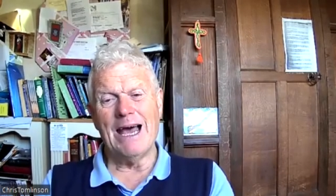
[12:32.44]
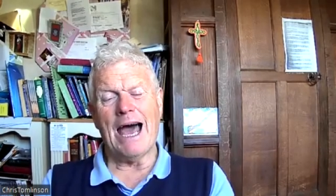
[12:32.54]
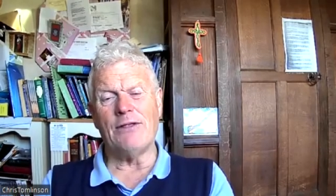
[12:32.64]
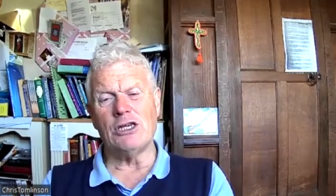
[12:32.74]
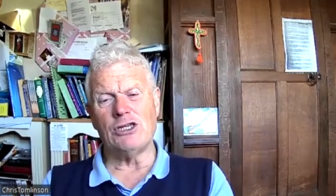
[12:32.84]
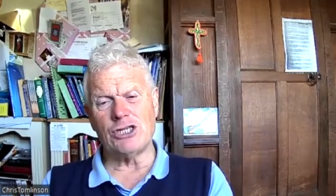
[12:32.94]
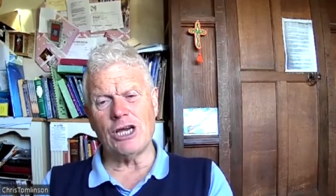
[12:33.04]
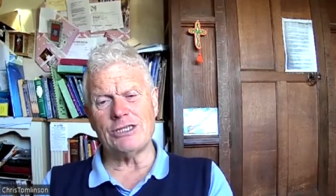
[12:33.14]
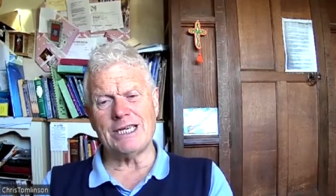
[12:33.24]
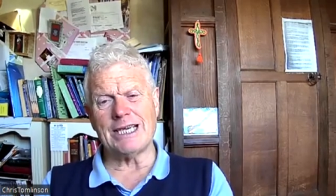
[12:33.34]
And the
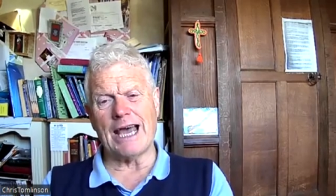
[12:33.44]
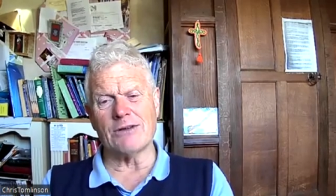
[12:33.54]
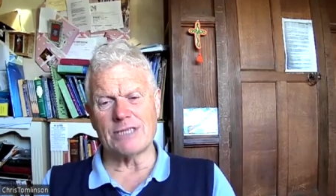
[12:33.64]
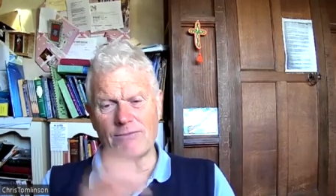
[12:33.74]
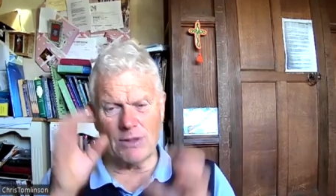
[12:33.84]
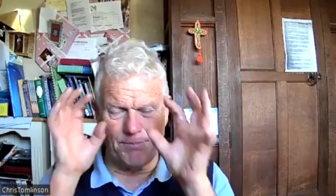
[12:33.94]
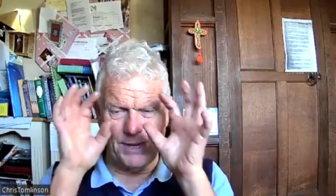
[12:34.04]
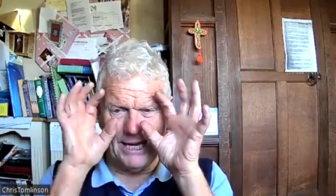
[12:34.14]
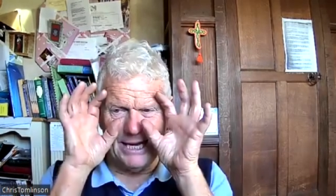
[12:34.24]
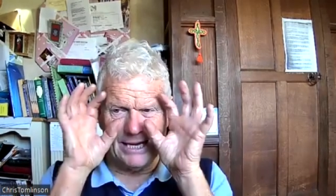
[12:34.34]
Jersey cows have the
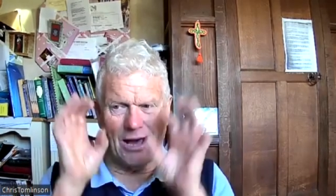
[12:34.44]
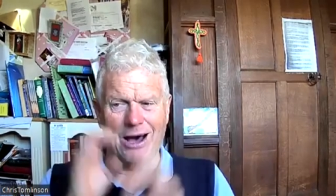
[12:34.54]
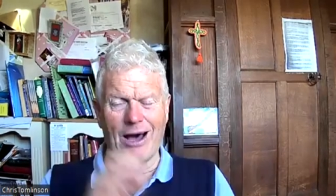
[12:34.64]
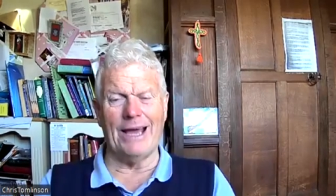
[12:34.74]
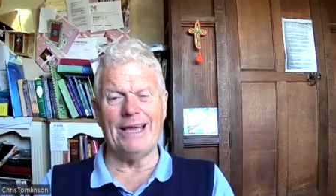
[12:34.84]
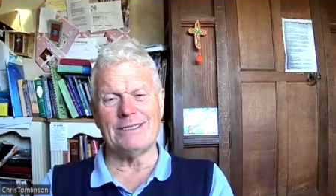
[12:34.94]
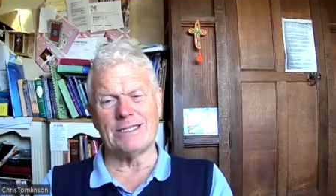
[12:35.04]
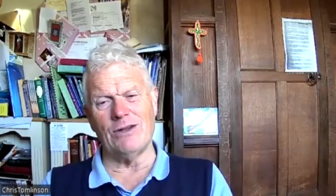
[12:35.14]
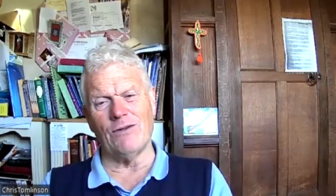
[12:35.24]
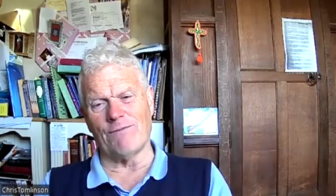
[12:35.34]
big eyes
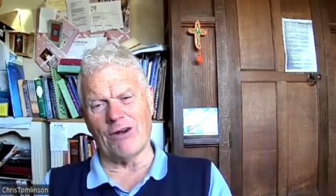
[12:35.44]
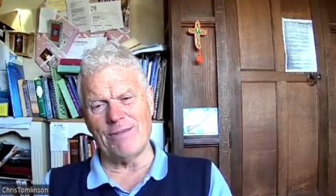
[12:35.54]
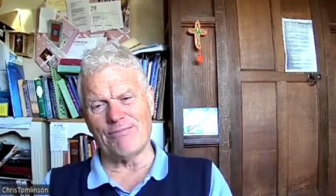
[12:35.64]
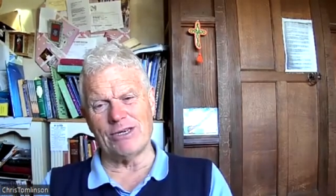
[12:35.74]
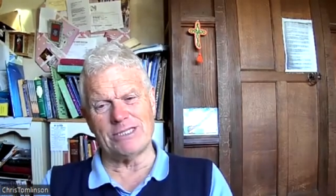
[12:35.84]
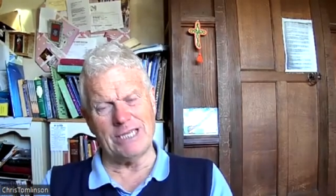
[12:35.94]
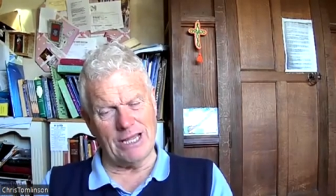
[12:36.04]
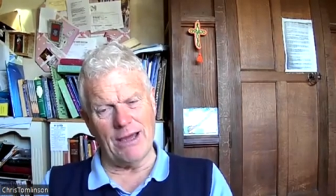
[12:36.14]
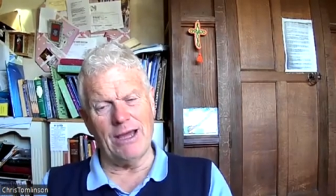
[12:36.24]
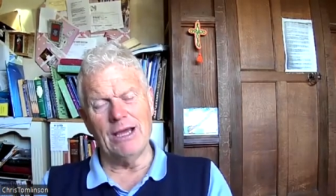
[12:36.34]
and look very pretty, and
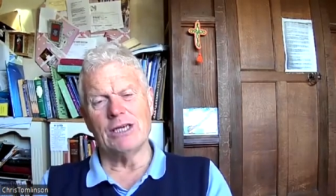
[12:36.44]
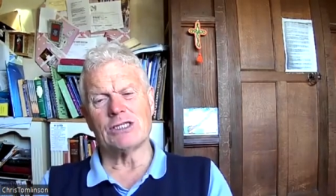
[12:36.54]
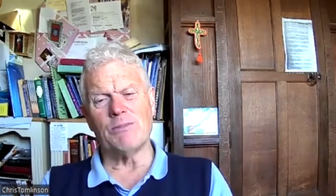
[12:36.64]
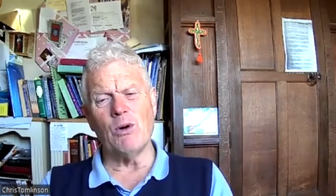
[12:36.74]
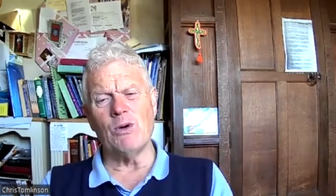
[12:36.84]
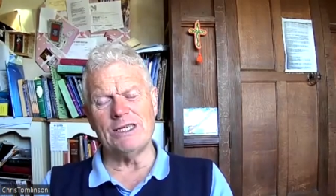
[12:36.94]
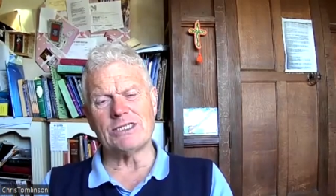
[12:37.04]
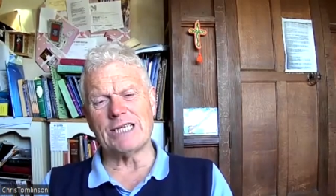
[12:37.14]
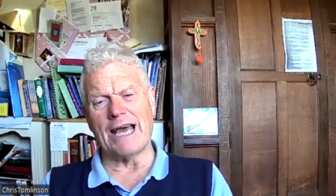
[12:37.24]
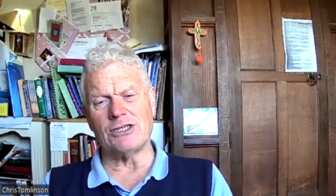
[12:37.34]
they're small in
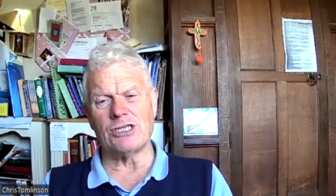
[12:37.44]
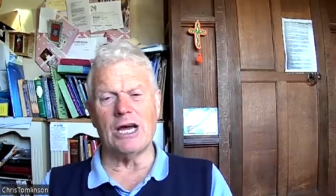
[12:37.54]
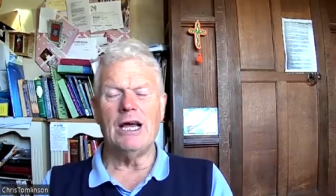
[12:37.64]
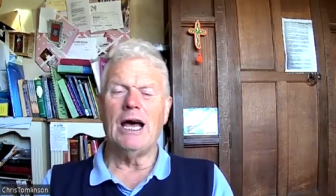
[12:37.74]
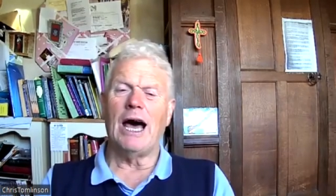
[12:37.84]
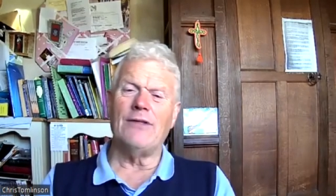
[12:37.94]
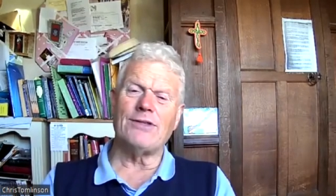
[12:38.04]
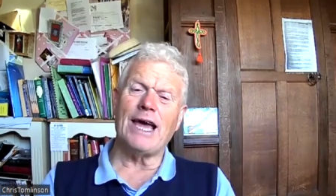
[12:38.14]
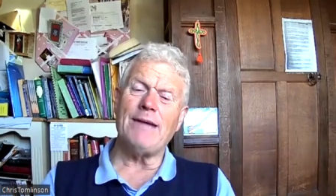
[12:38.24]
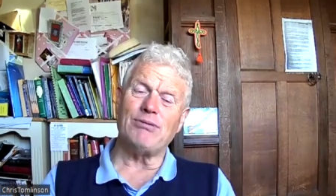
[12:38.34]
stature, and
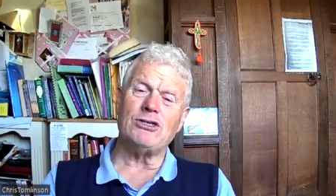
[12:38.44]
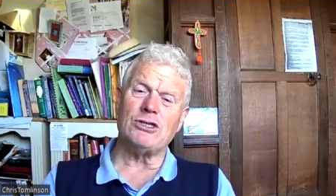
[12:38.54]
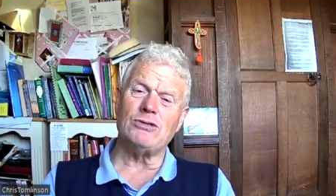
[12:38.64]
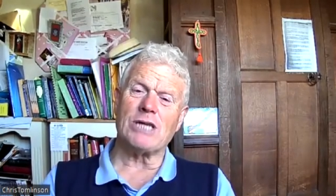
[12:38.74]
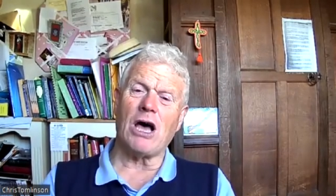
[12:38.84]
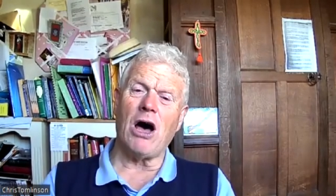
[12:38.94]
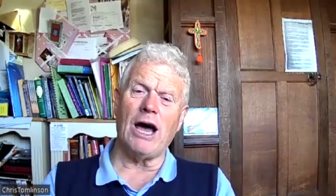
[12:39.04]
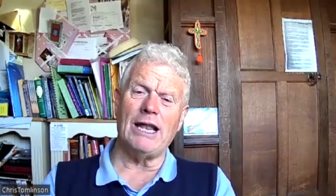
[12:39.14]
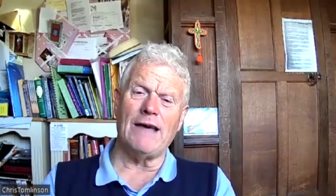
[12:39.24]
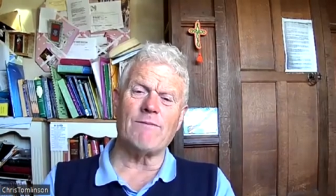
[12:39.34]
they produce
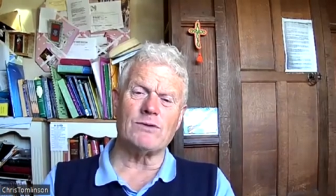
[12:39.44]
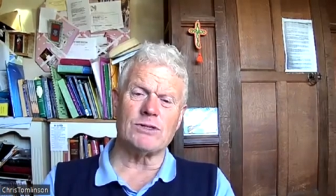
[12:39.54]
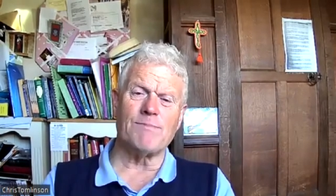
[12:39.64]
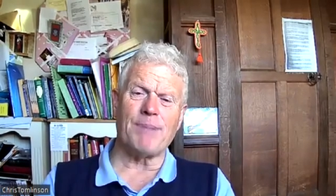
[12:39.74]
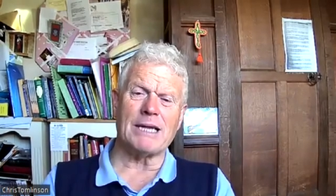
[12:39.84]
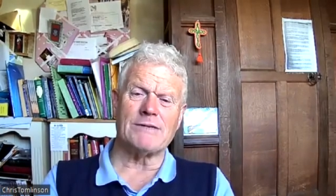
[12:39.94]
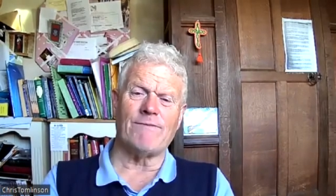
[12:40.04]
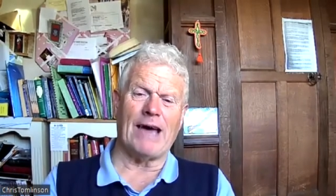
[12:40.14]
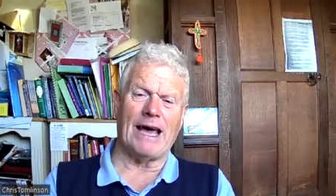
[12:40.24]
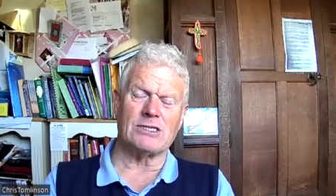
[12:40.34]
higher levels of butter
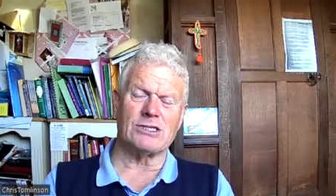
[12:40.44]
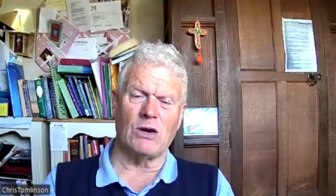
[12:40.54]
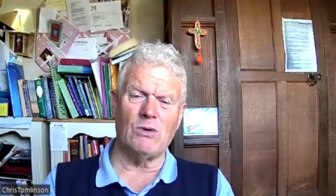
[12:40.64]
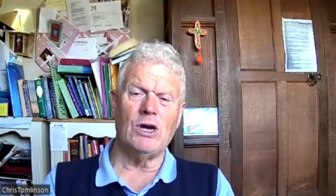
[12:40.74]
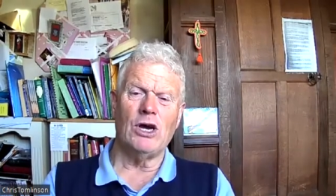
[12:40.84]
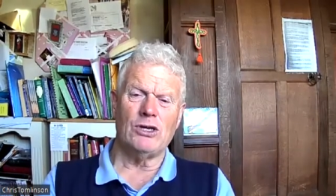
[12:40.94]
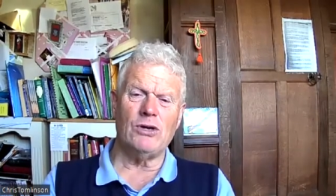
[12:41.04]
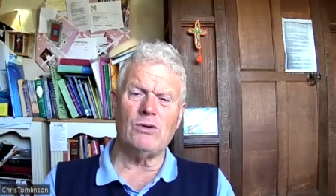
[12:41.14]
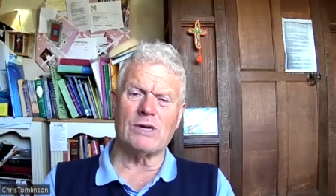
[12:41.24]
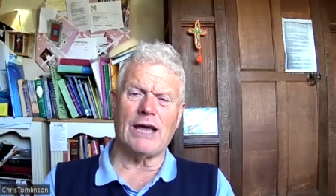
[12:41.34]
fat. So
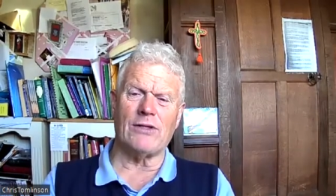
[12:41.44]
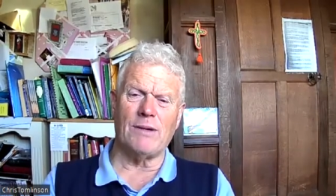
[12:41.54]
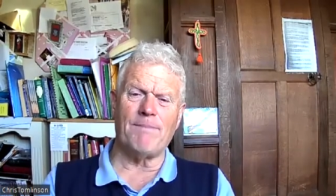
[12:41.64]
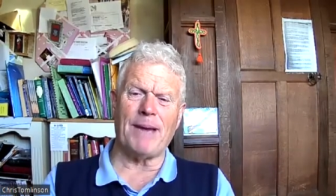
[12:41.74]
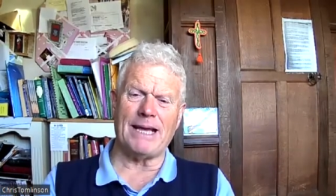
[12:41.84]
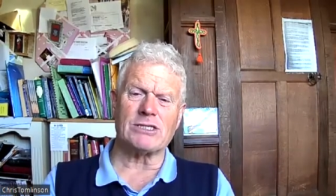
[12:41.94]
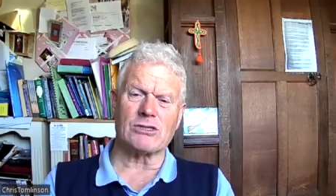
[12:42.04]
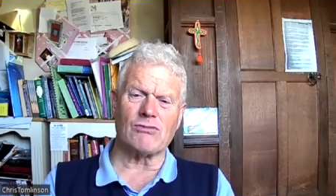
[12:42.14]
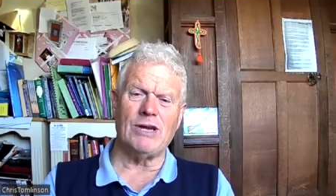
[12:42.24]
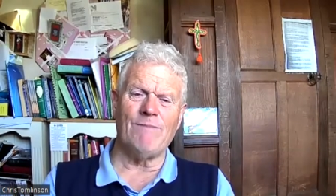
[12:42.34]
you get the
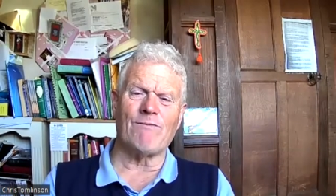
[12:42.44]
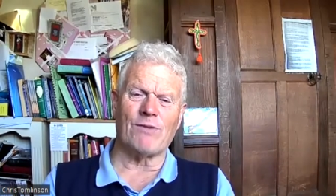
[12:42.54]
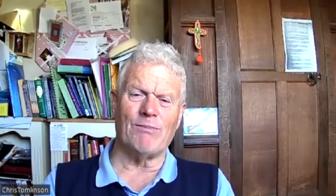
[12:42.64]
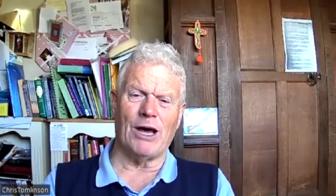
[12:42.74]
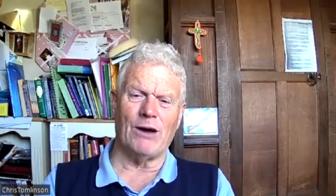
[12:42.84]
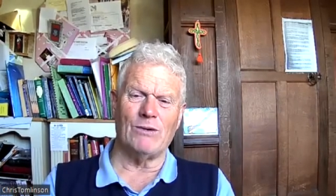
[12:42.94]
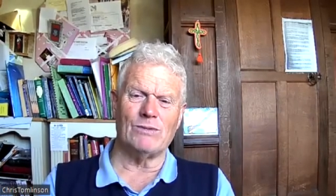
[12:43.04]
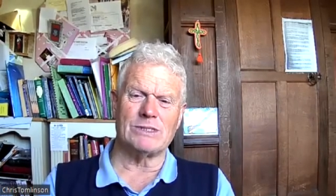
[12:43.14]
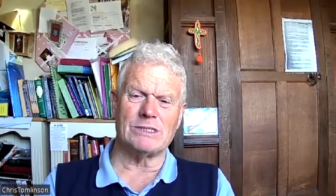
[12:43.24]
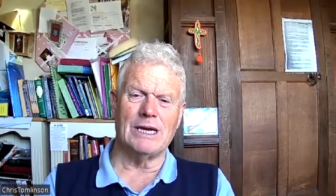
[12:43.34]
best cream from
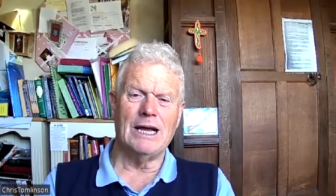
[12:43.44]
those.